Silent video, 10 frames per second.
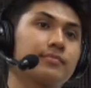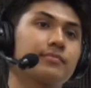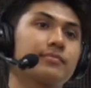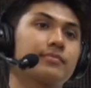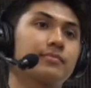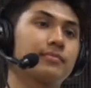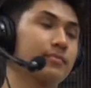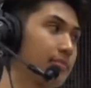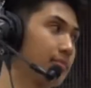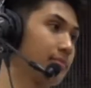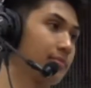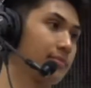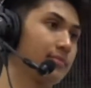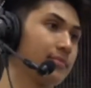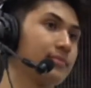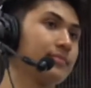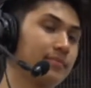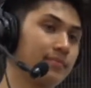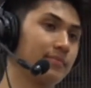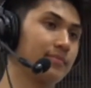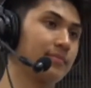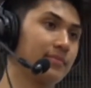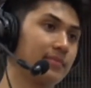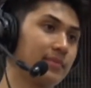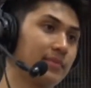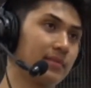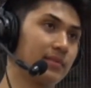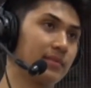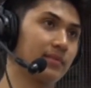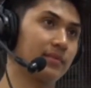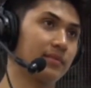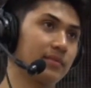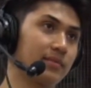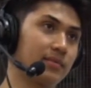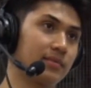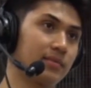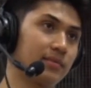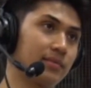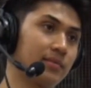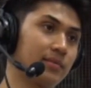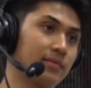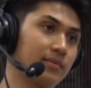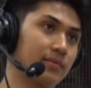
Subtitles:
[no speech]